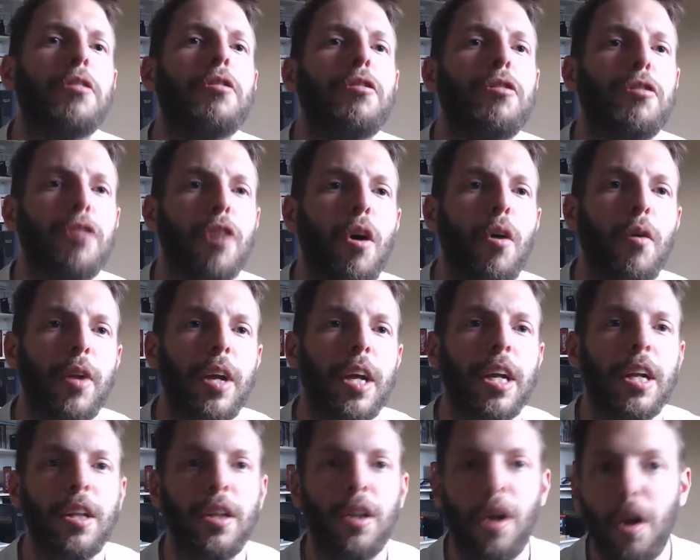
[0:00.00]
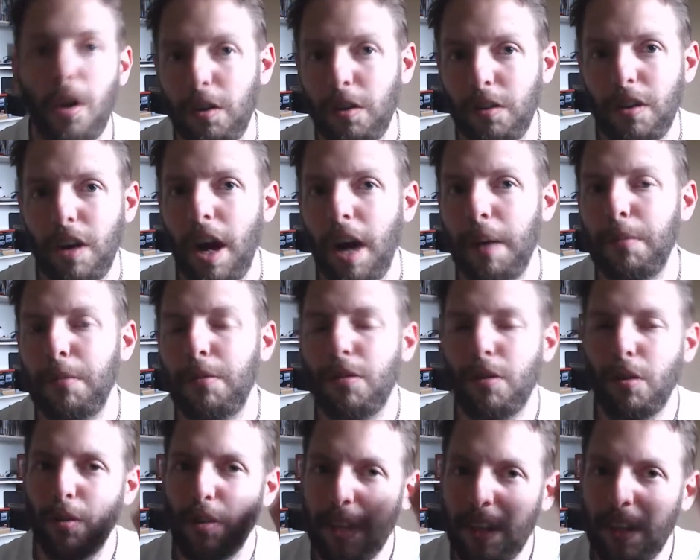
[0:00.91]
Stone in a long time.
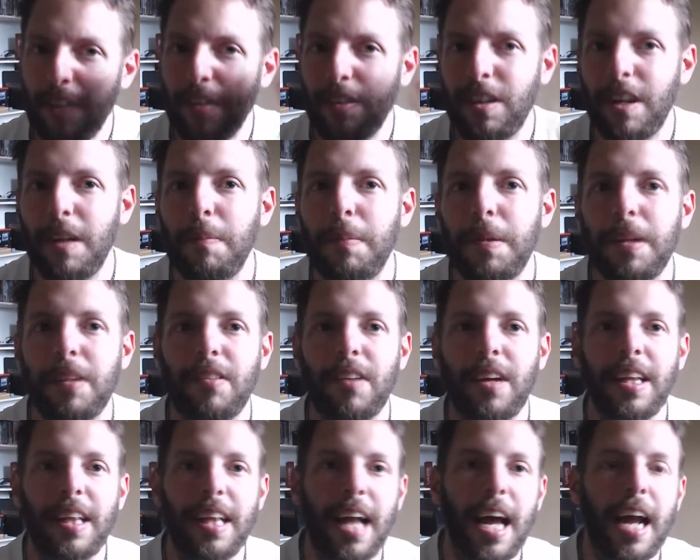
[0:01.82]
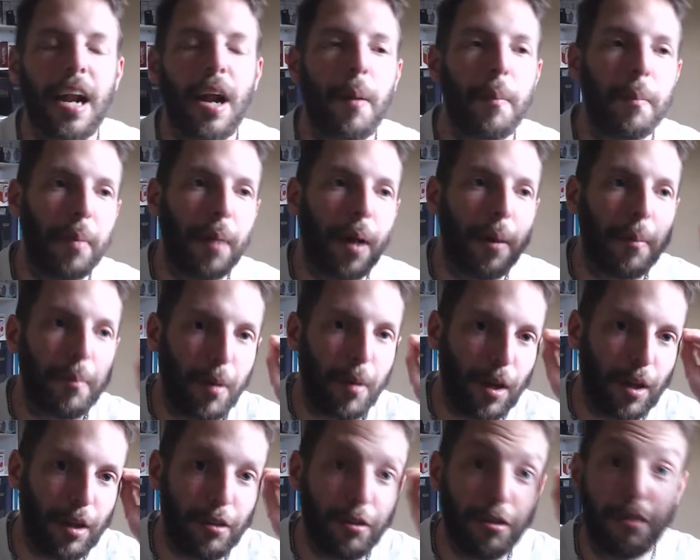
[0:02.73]
So little tidbits like that, I'm
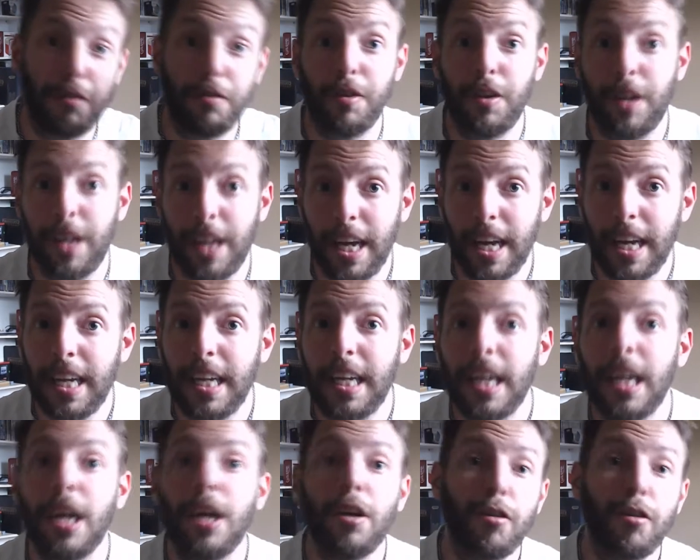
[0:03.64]
probably just forgetting.